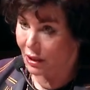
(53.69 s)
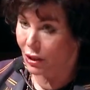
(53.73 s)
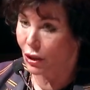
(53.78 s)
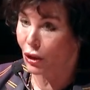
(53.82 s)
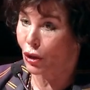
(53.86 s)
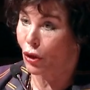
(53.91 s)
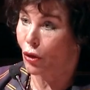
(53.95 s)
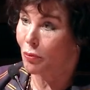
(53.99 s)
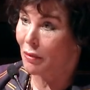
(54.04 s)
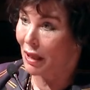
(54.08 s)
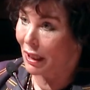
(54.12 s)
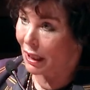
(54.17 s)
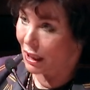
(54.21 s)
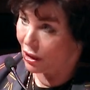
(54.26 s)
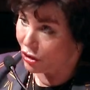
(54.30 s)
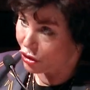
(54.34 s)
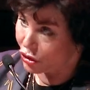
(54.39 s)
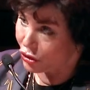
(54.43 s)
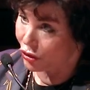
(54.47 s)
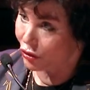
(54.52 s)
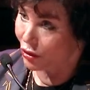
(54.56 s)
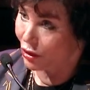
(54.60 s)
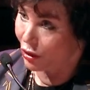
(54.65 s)
you know, making
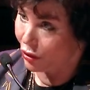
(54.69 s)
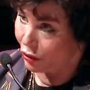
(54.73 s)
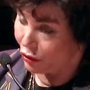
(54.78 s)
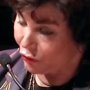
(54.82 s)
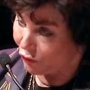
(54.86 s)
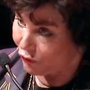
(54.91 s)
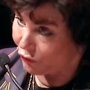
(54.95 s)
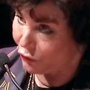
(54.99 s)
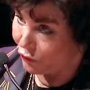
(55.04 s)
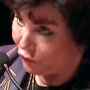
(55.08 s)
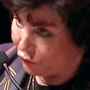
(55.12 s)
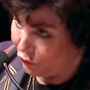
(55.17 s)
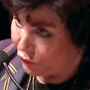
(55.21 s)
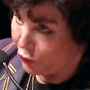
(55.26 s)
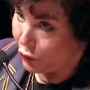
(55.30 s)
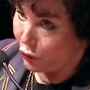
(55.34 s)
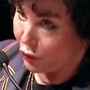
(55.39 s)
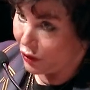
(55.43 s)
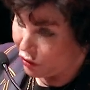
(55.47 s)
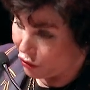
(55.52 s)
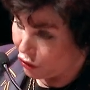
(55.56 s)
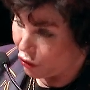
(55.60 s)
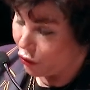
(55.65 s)
sure that your
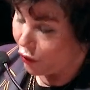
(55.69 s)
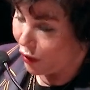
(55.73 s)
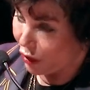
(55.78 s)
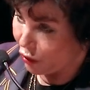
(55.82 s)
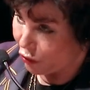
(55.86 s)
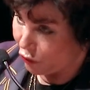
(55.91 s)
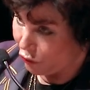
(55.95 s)
food is going